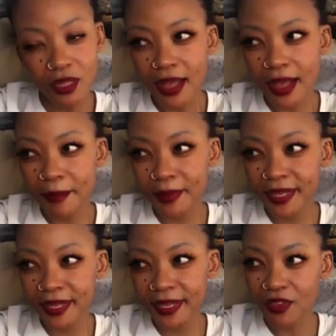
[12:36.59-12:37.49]
Uh, but
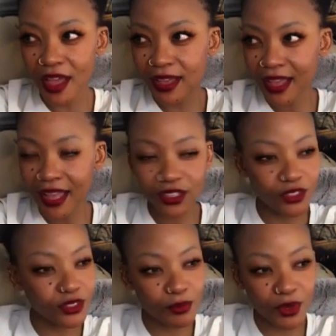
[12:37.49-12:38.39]
if I had a
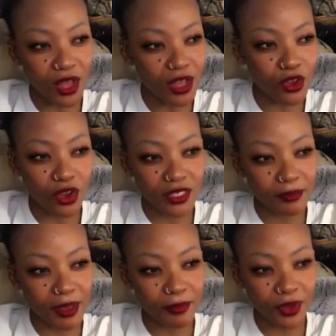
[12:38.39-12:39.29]
little bit of alcohol in
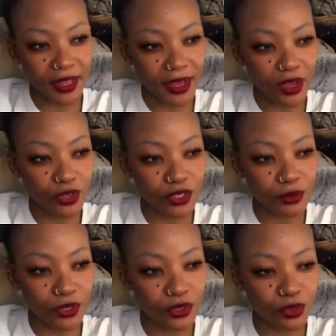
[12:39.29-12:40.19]
my body, I could,
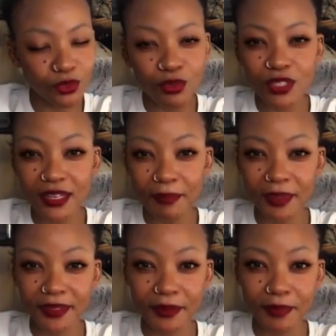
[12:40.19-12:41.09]
you know, loosen up a
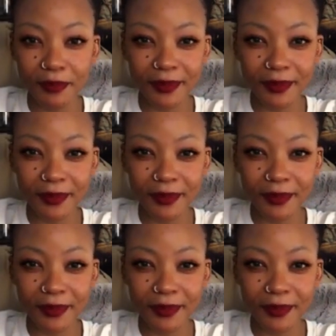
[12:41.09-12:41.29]
little bit.